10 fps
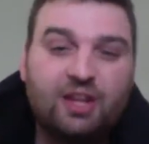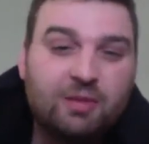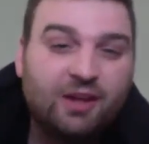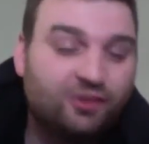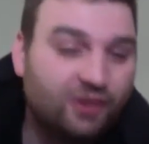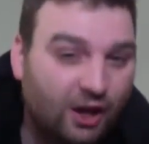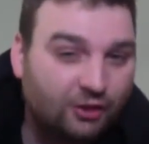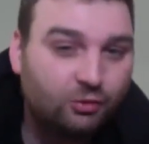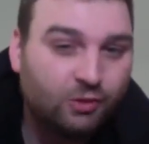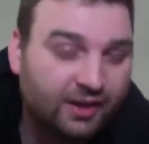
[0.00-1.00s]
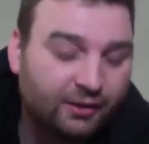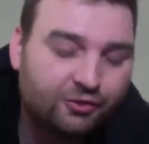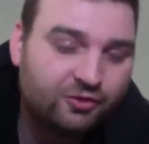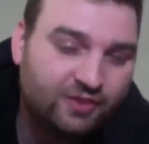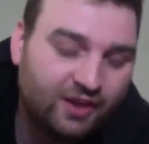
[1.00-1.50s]
mentioned it. I just want to
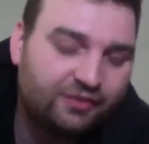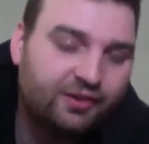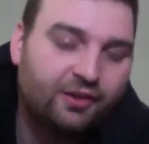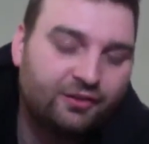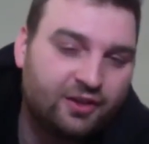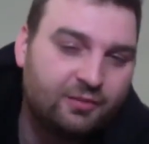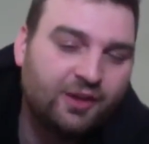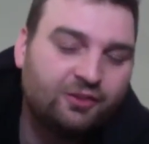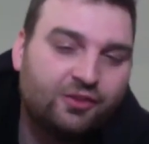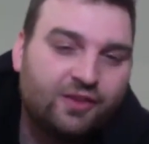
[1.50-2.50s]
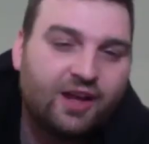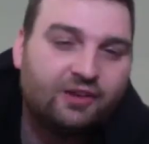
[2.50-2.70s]
give TSS. He mentioned that.